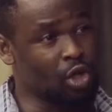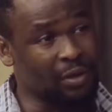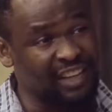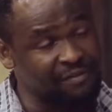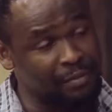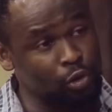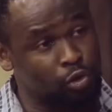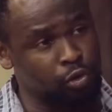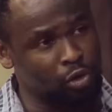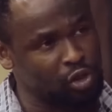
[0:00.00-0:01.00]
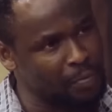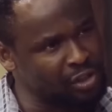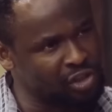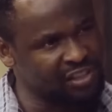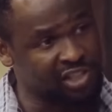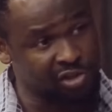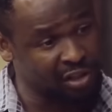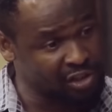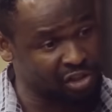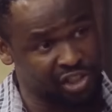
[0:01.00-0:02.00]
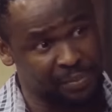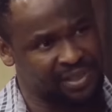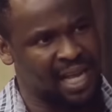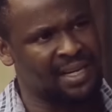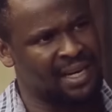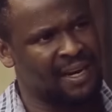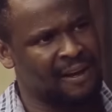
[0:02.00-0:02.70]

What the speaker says: Do you know what I've been through just to make sure this relationship stand?